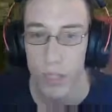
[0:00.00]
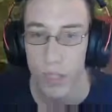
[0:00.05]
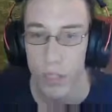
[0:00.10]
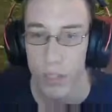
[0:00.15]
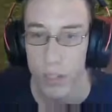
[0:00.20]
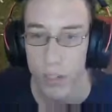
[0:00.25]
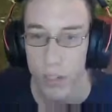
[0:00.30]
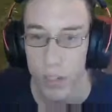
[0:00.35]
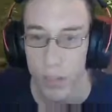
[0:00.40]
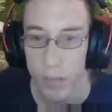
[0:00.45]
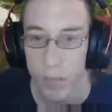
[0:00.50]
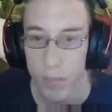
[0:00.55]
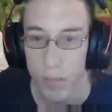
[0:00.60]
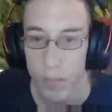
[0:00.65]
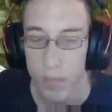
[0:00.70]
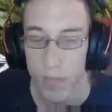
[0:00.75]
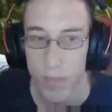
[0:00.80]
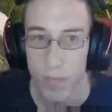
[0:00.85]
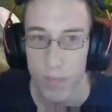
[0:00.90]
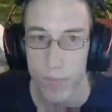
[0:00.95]
gotcha.
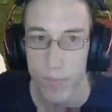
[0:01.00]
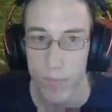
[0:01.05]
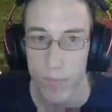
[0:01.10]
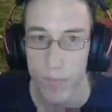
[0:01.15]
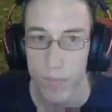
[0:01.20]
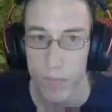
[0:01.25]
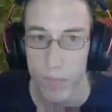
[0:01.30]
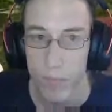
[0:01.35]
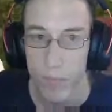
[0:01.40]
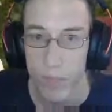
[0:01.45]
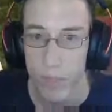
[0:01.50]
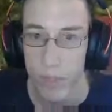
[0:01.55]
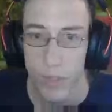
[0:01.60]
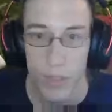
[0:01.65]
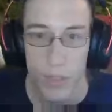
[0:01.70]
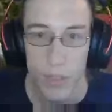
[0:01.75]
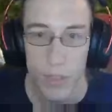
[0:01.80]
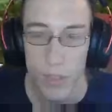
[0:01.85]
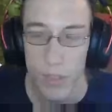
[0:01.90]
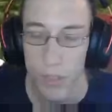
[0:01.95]

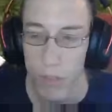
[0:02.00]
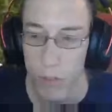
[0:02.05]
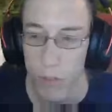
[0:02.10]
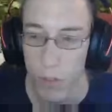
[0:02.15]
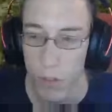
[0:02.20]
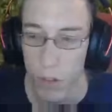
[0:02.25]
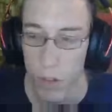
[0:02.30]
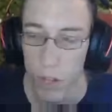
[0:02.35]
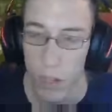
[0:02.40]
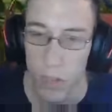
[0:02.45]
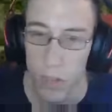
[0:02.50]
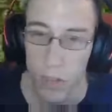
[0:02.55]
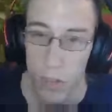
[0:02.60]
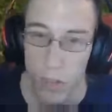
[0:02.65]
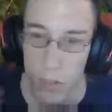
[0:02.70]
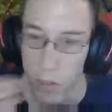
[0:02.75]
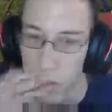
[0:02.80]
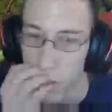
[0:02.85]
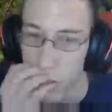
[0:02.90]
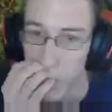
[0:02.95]
That's so hard to
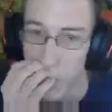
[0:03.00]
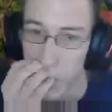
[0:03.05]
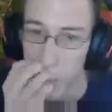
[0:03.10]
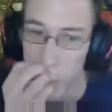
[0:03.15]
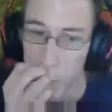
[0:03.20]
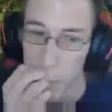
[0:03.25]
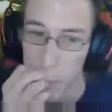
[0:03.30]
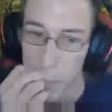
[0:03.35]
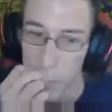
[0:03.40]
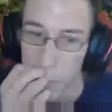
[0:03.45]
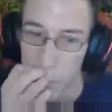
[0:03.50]
do, you know?